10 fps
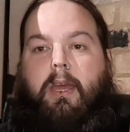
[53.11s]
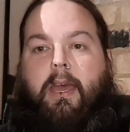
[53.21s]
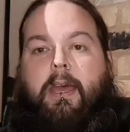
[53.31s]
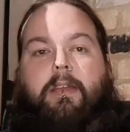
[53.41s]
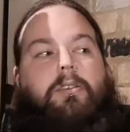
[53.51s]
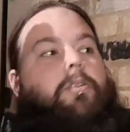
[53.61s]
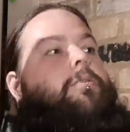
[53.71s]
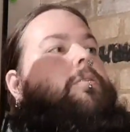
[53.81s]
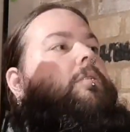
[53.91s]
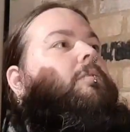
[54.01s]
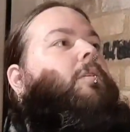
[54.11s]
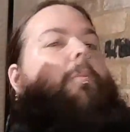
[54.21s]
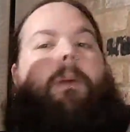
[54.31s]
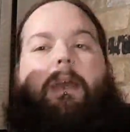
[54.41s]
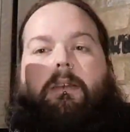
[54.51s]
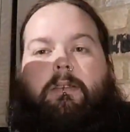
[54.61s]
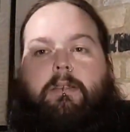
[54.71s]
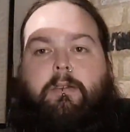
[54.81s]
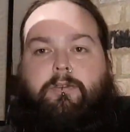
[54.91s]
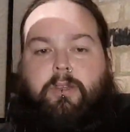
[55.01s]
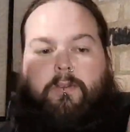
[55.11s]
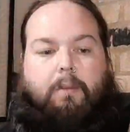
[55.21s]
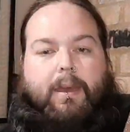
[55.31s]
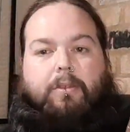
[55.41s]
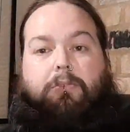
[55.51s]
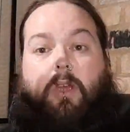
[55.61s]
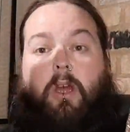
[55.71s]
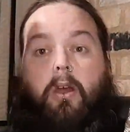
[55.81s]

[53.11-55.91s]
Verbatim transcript: So double packs, tree fern panels